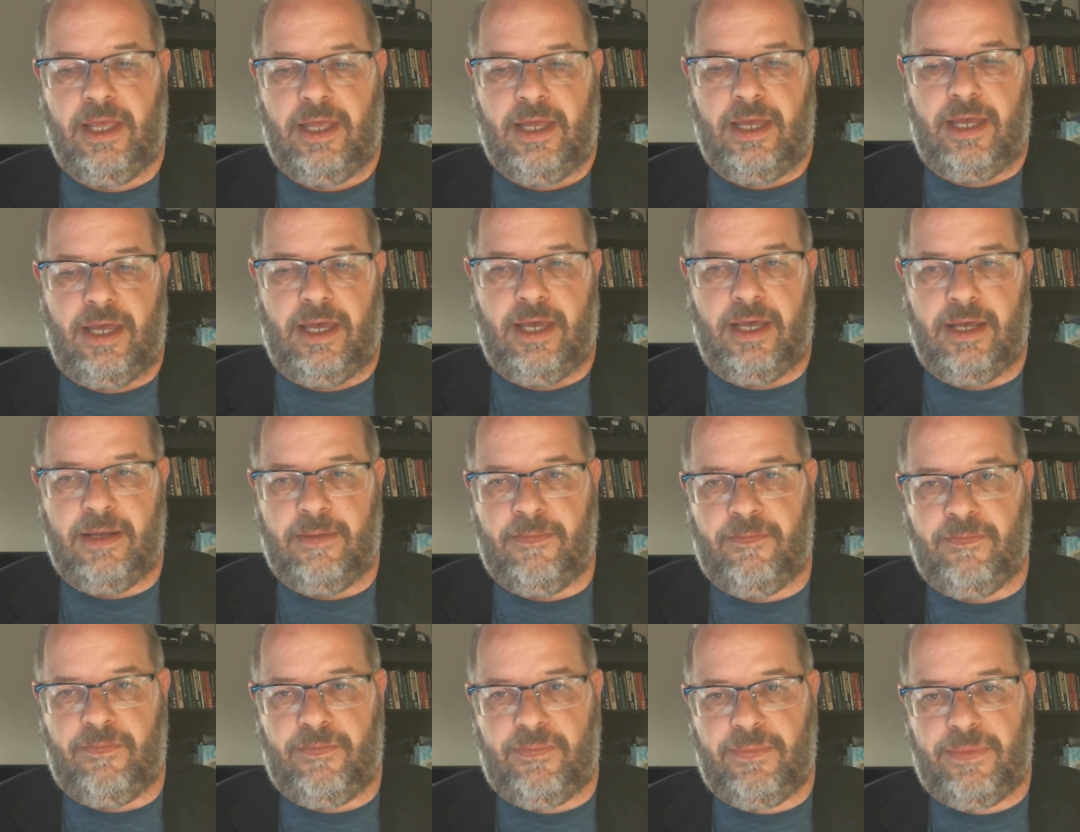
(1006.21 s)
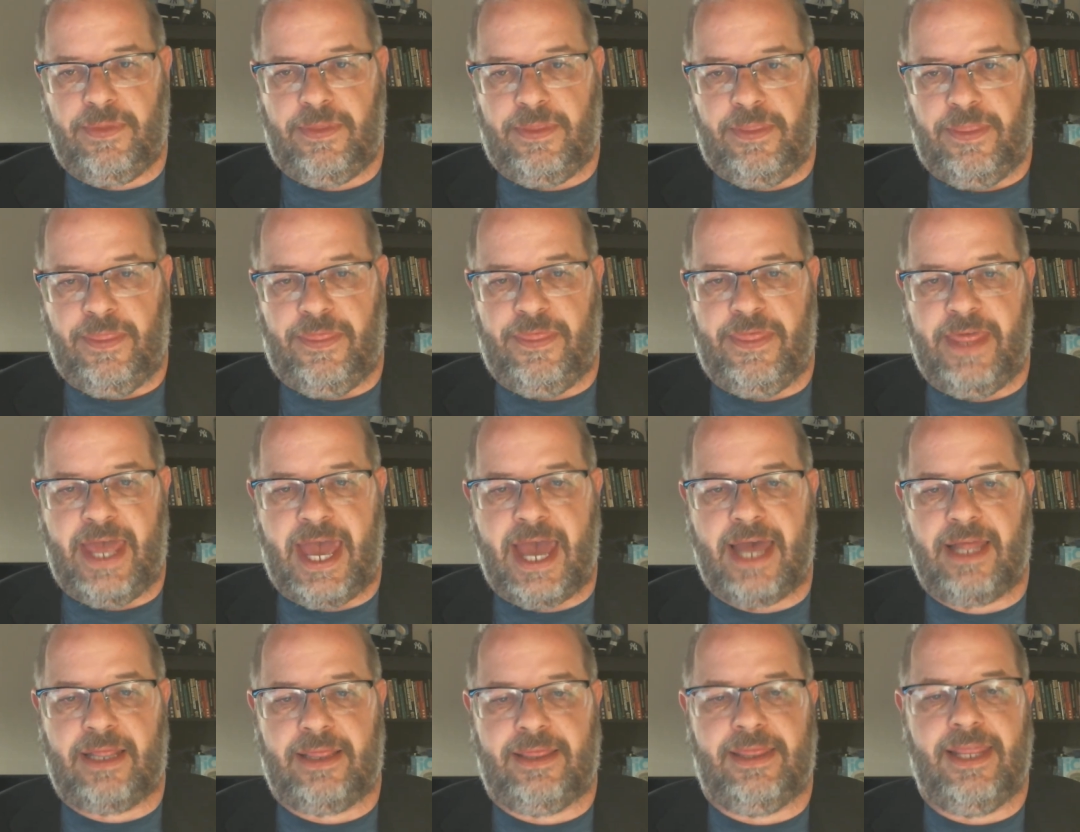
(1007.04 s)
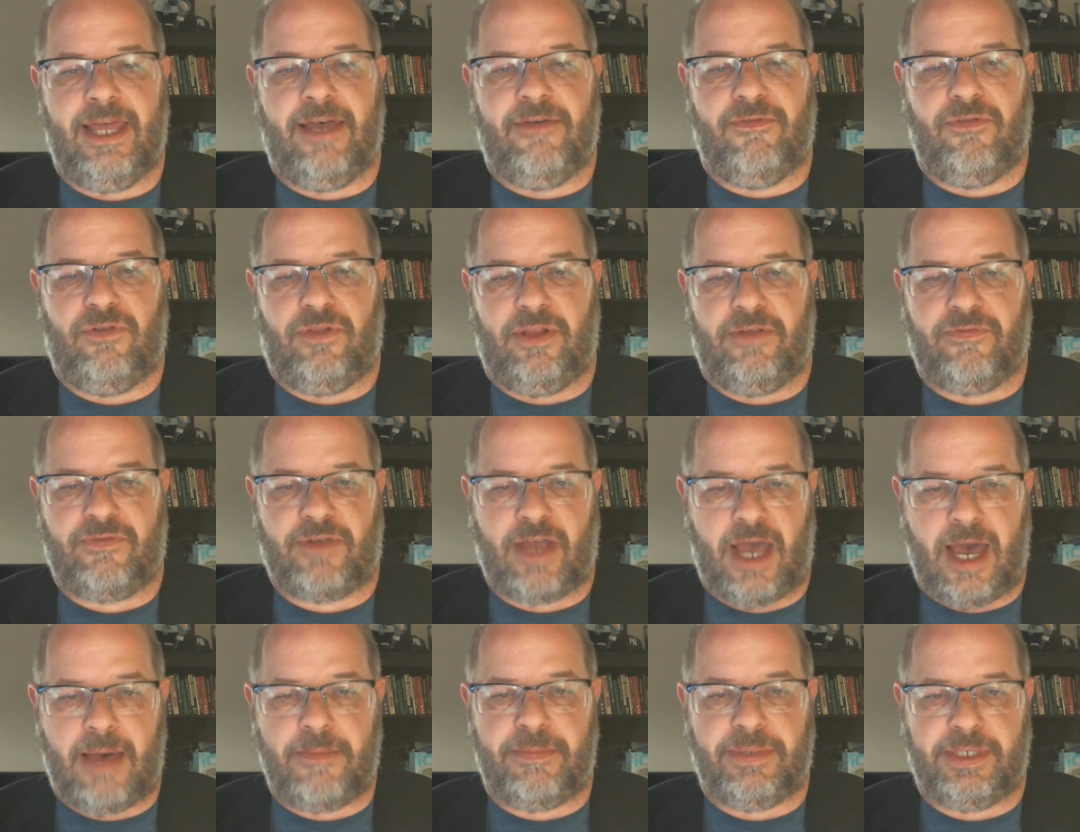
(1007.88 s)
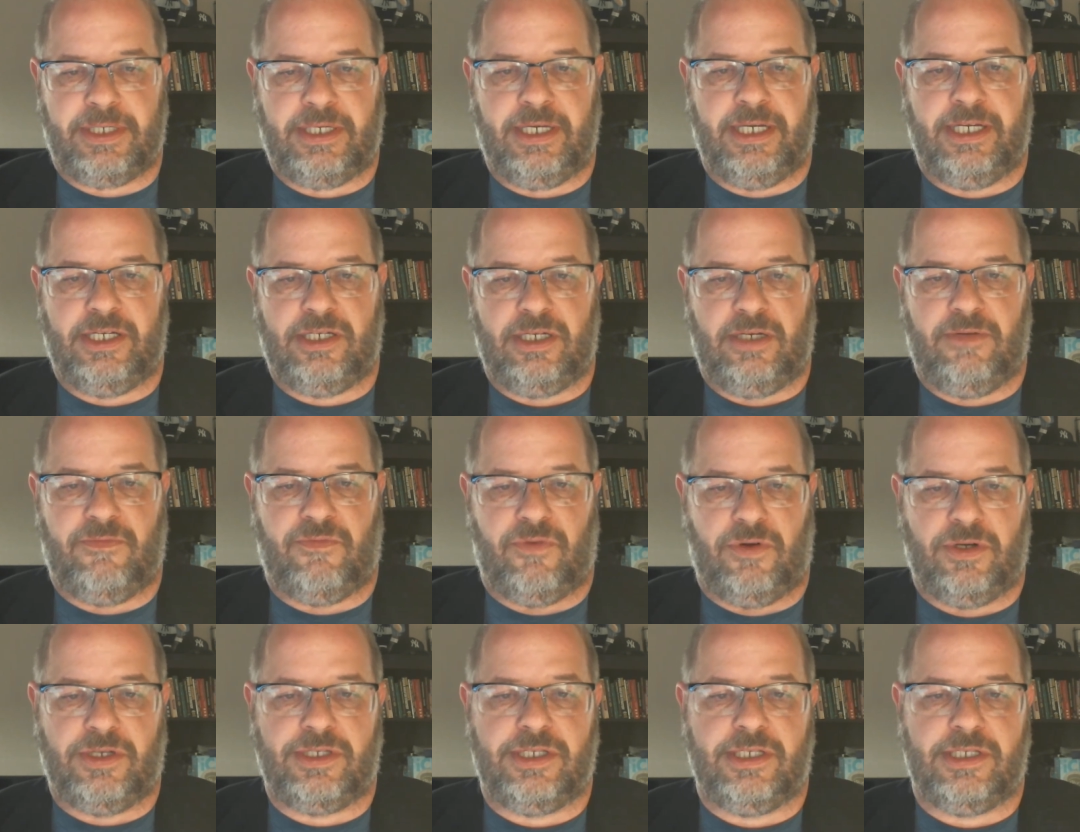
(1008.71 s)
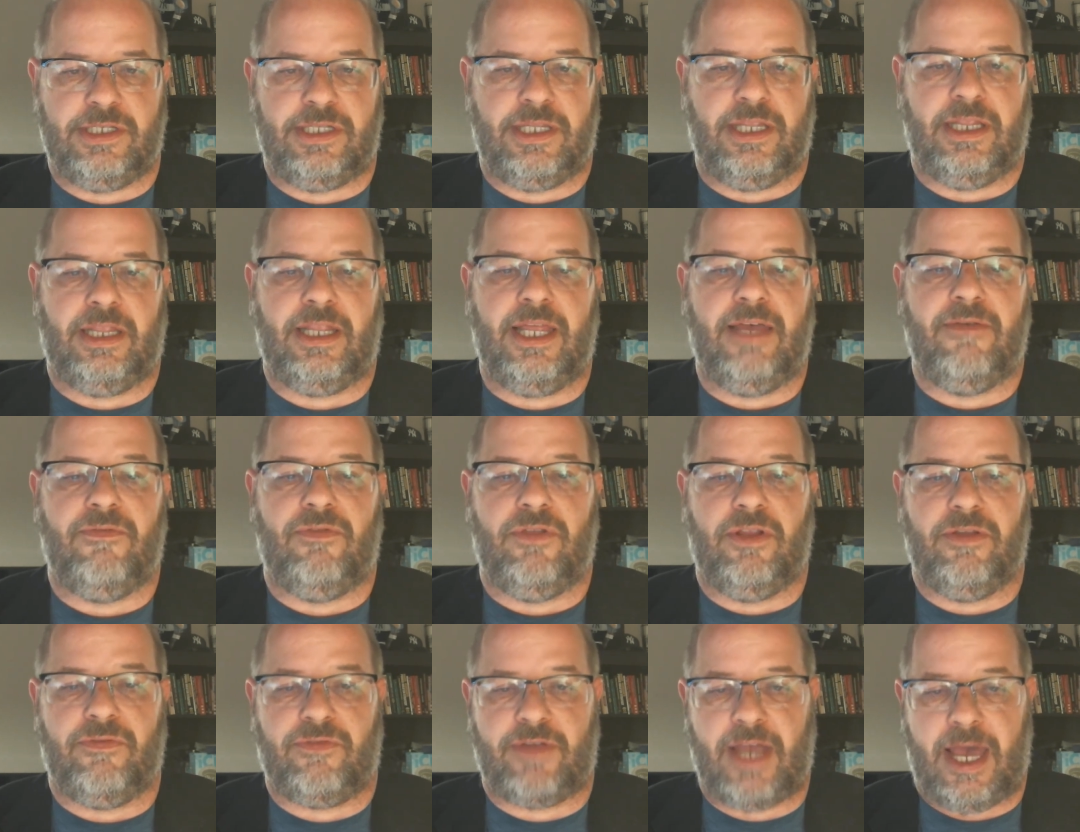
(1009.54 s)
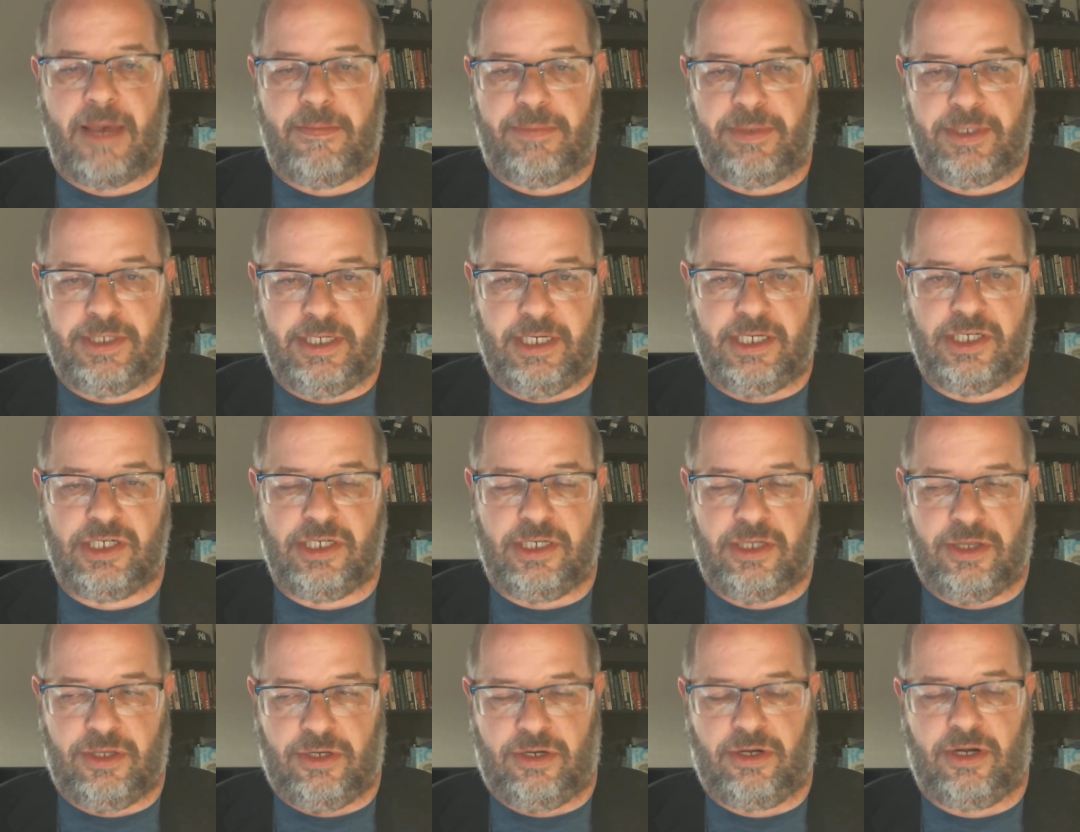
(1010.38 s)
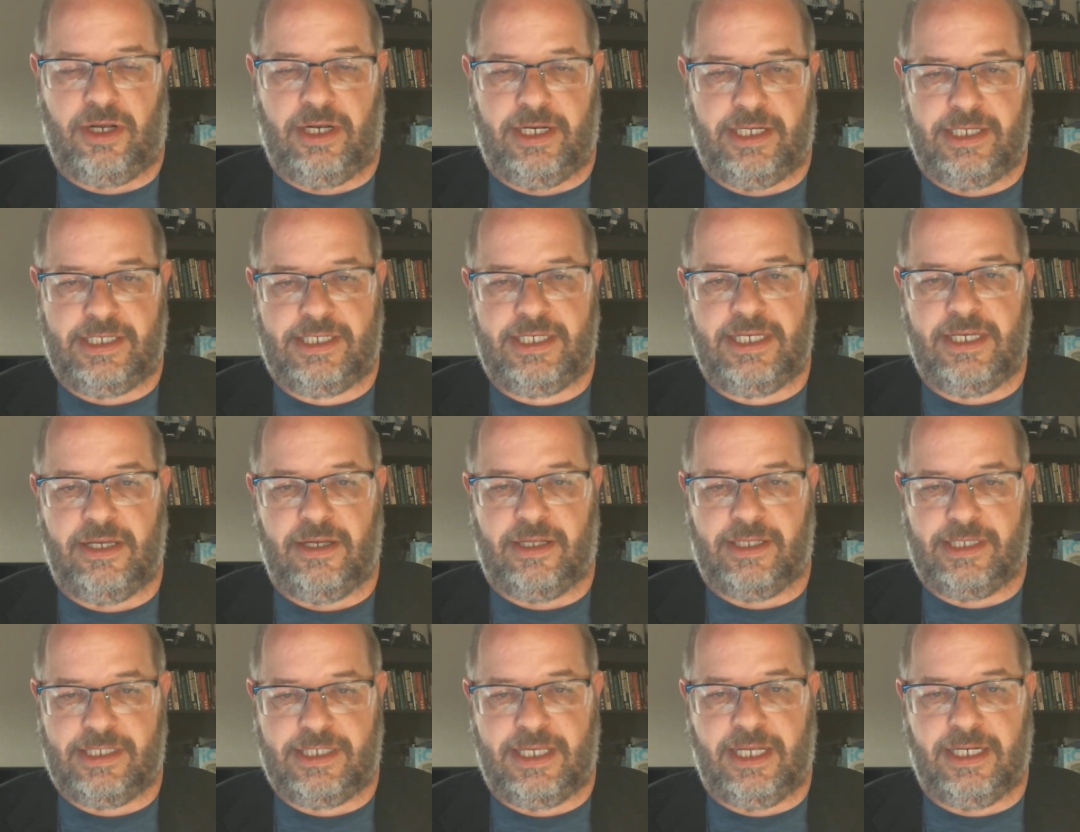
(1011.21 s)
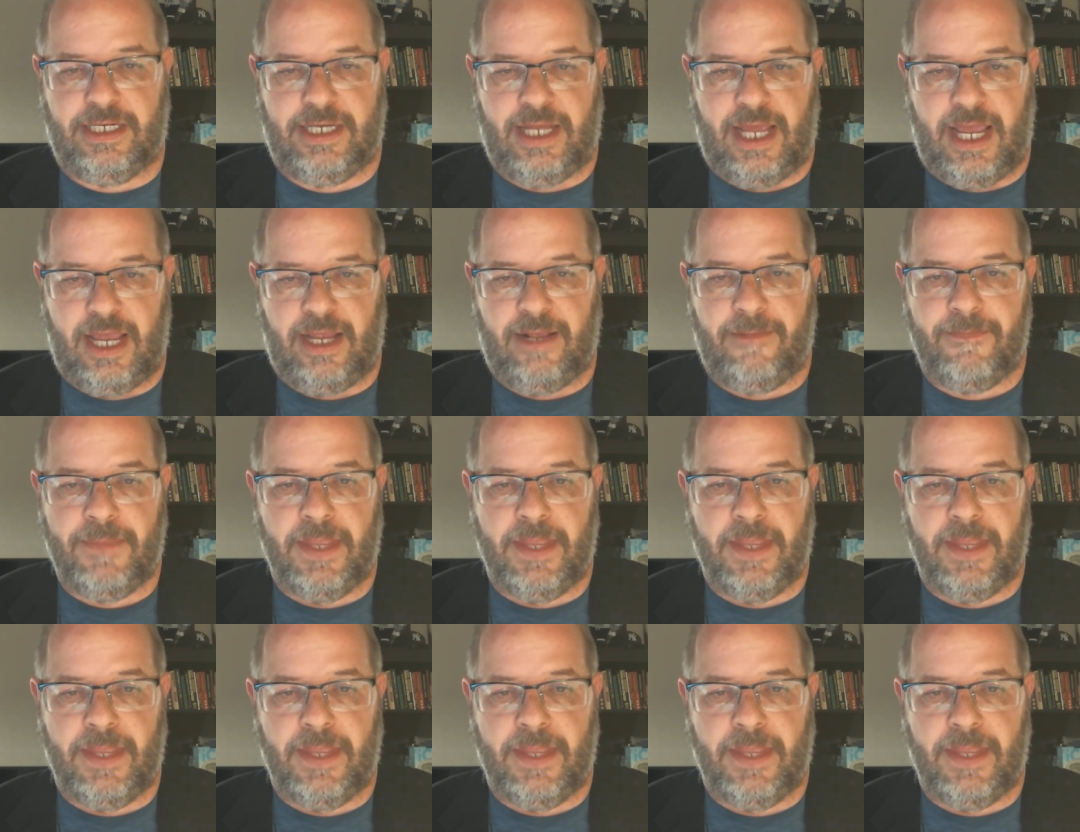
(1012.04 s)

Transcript: that level of competition versus the level of competition they're going to see on Sunday